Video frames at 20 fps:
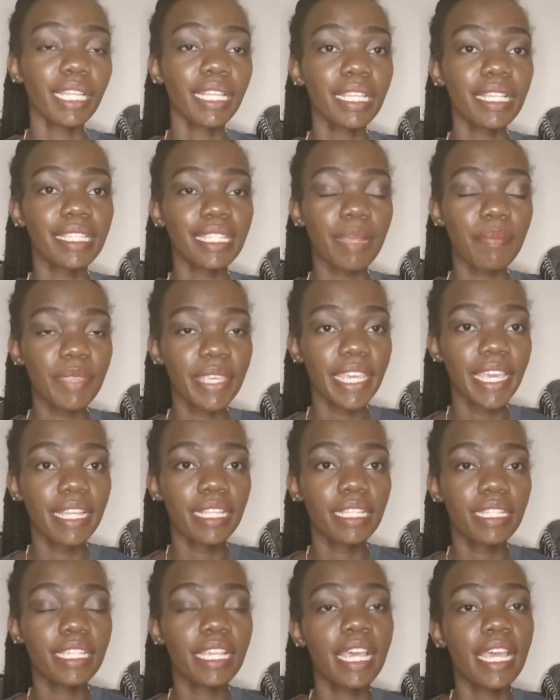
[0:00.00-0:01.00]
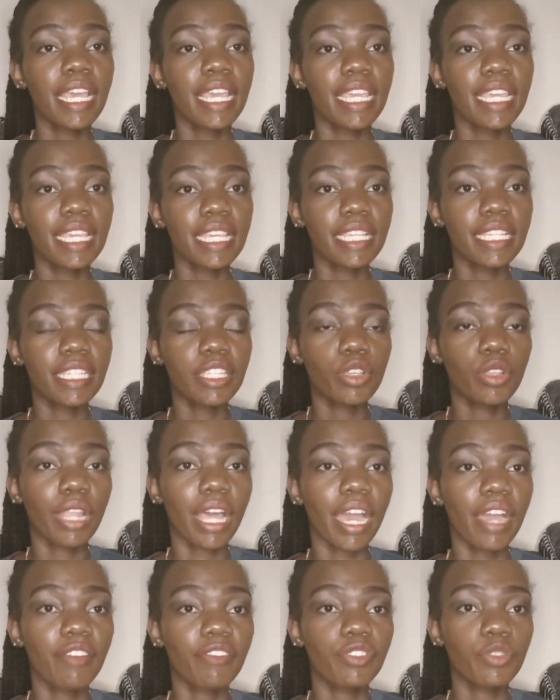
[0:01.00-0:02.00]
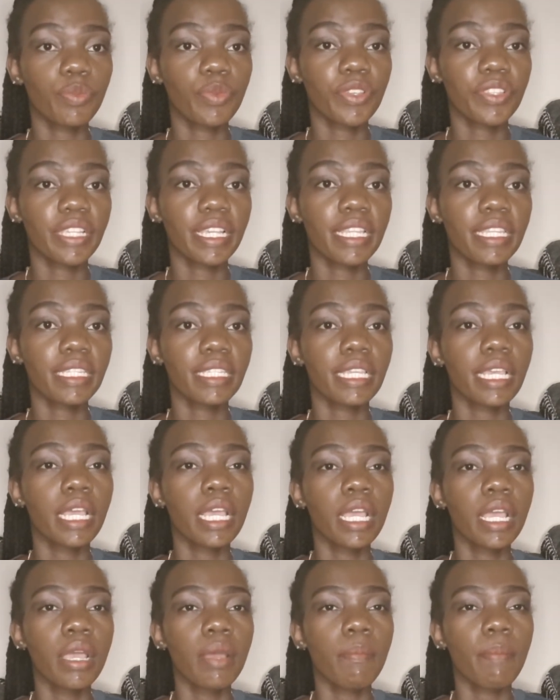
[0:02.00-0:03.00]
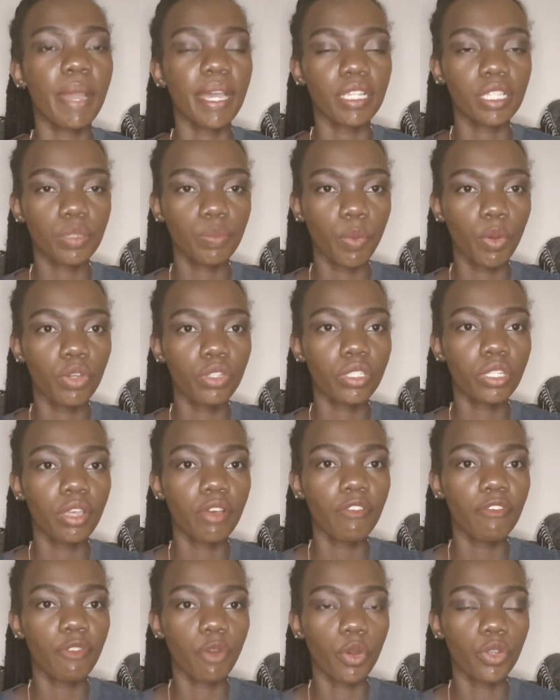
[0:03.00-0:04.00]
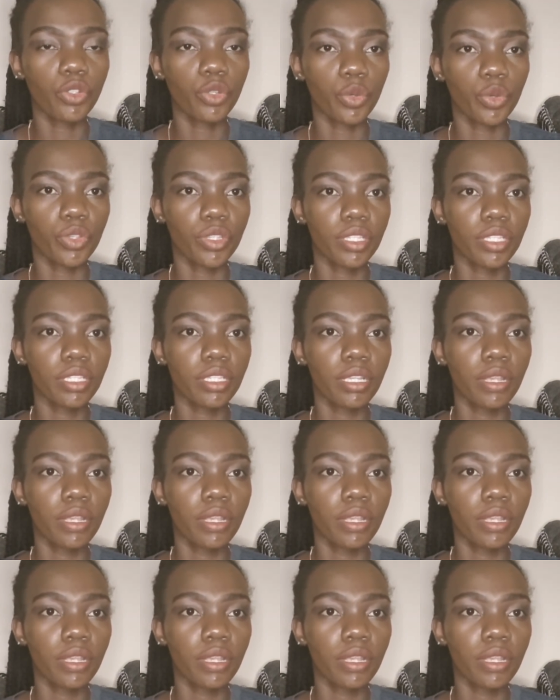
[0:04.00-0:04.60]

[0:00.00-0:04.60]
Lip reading: Something else is you'll have to present passport photos